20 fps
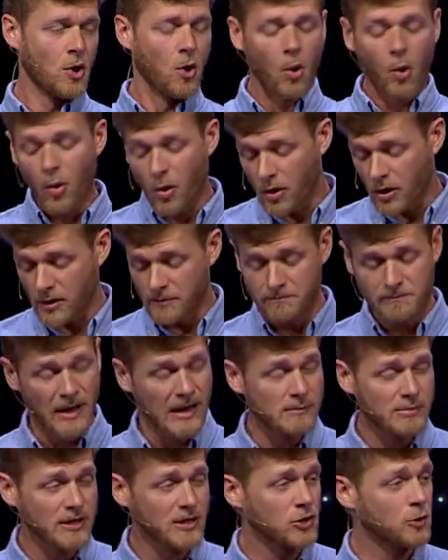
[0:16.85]
Or
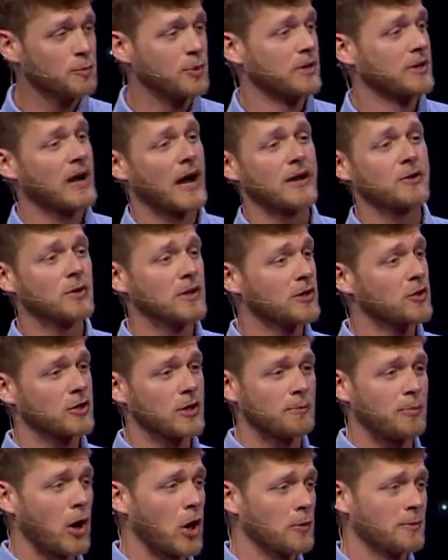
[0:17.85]
maybe you put God into a little
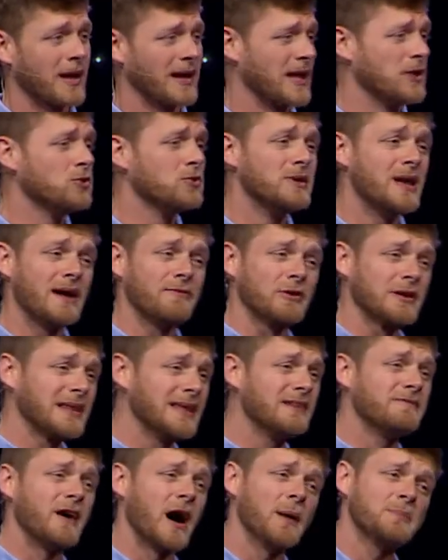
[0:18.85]
compartment, and you never
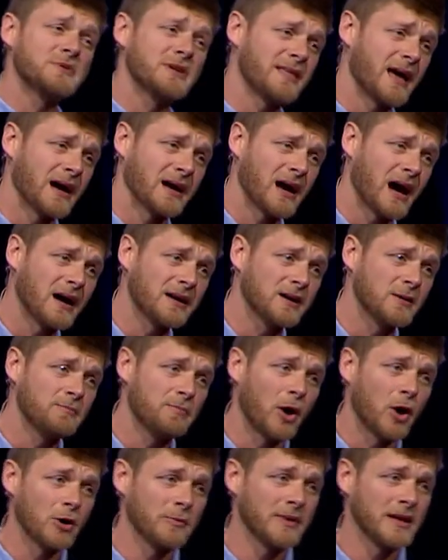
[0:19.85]
live up to that God
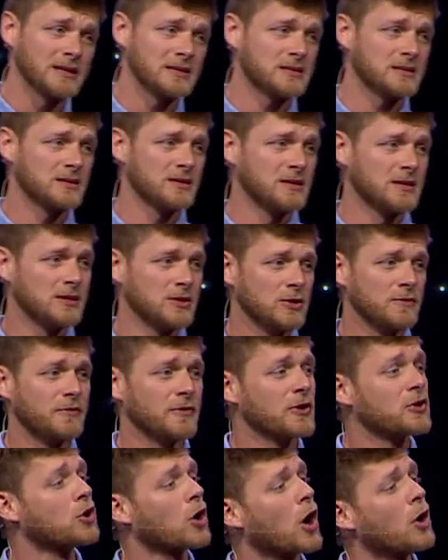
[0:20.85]
compartment. You
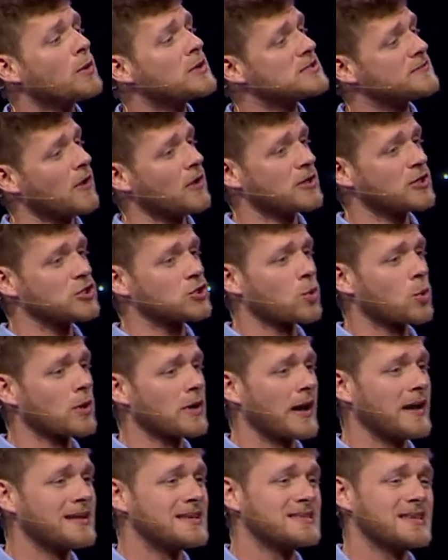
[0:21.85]
feel like you're always falling
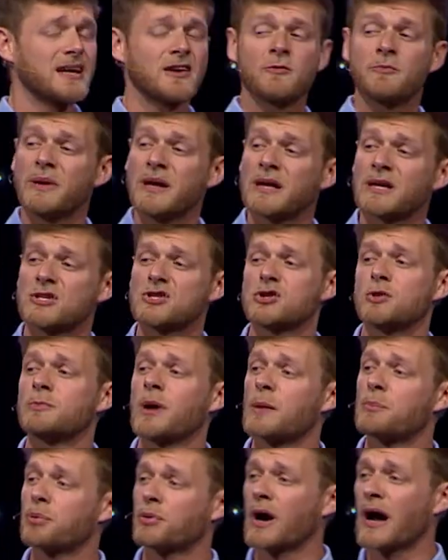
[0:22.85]
short, and instead of being consumed
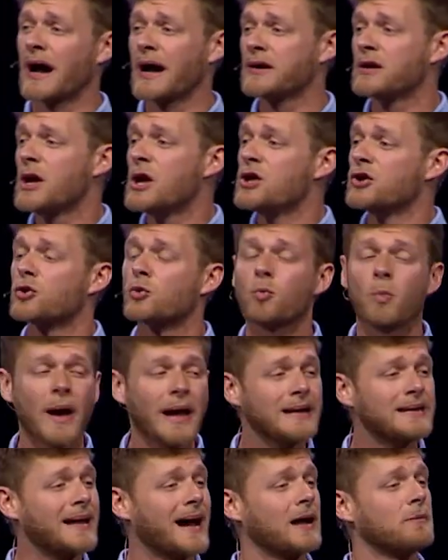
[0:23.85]
by pride, you're
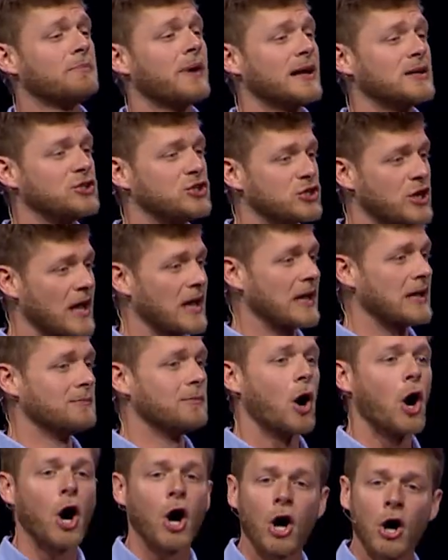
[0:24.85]
weighed down by
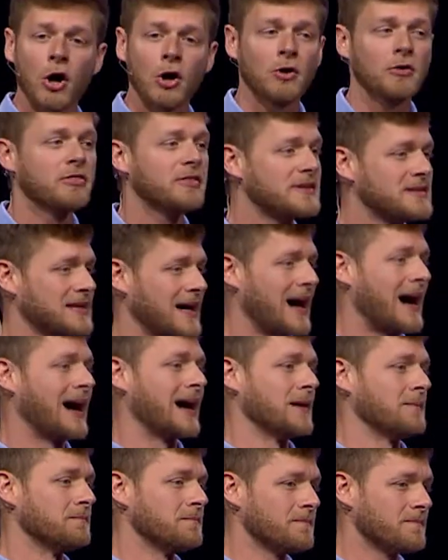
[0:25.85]
shame all the
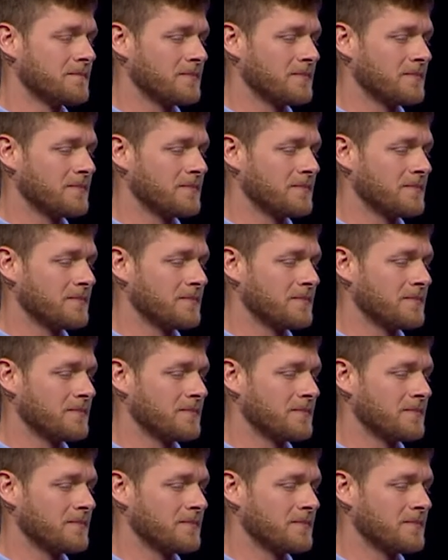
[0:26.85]
time.